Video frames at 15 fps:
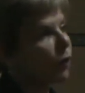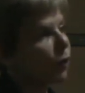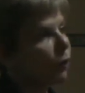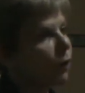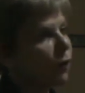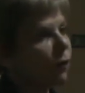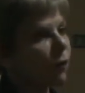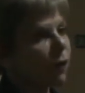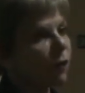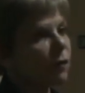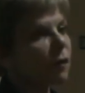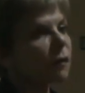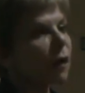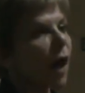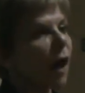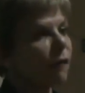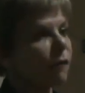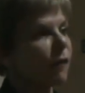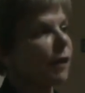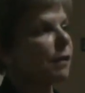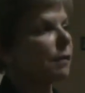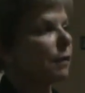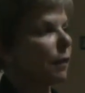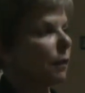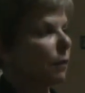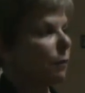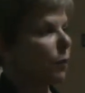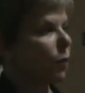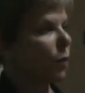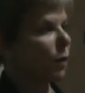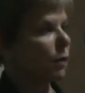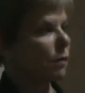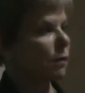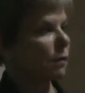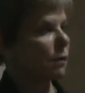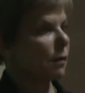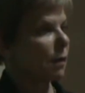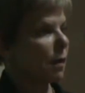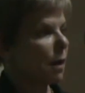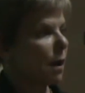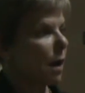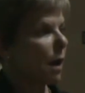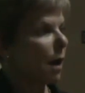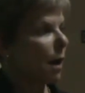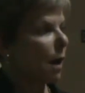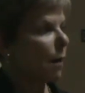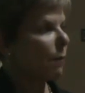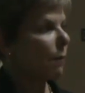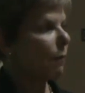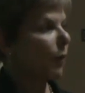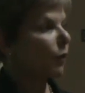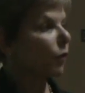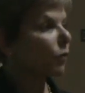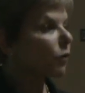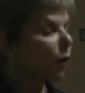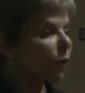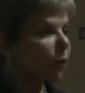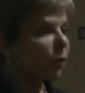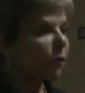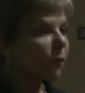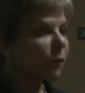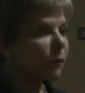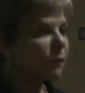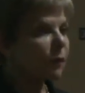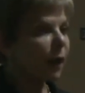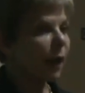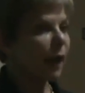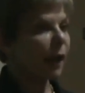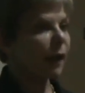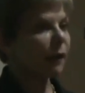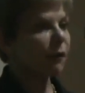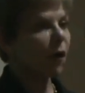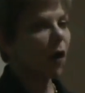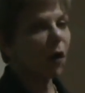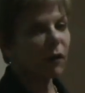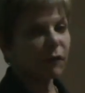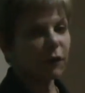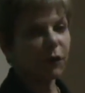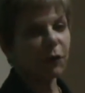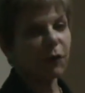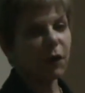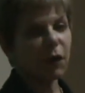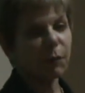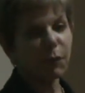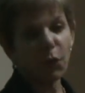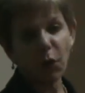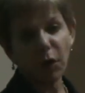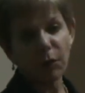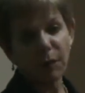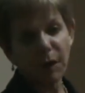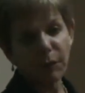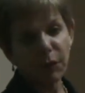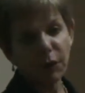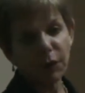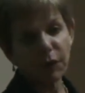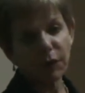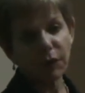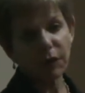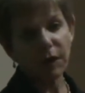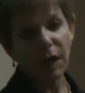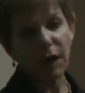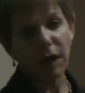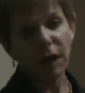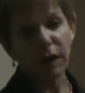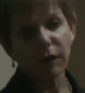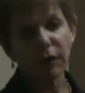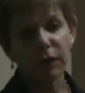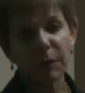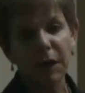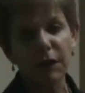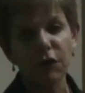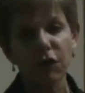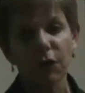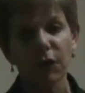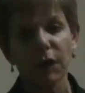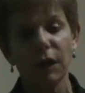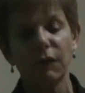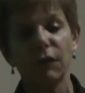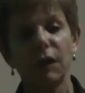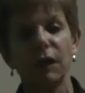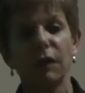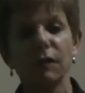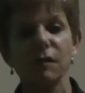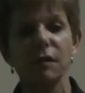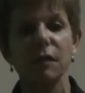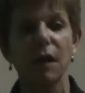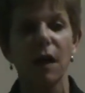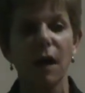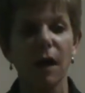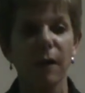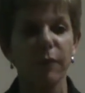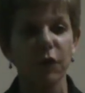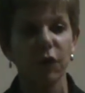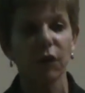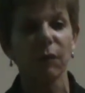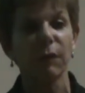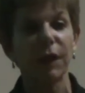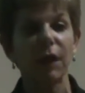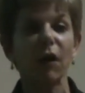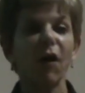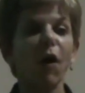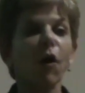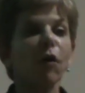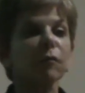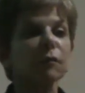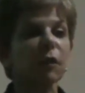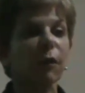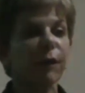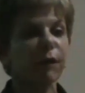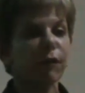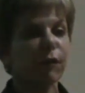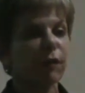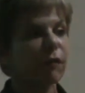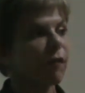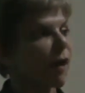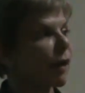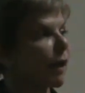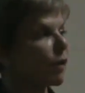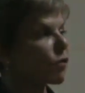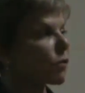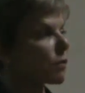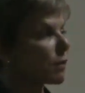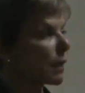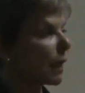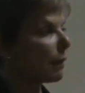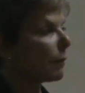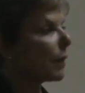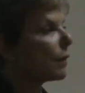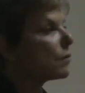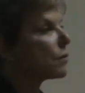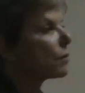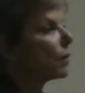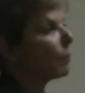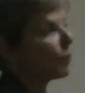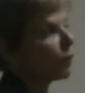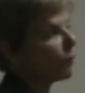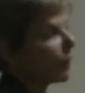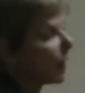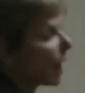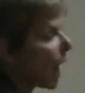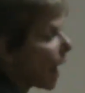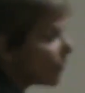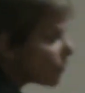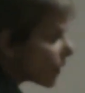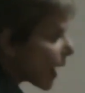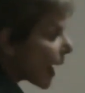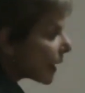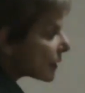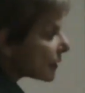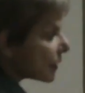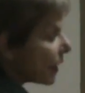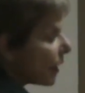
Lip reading: there's a lot facing the boards. But they're local, and all of you that are board members and spend your evenings when you can be at home going through financial statements or approving contracts,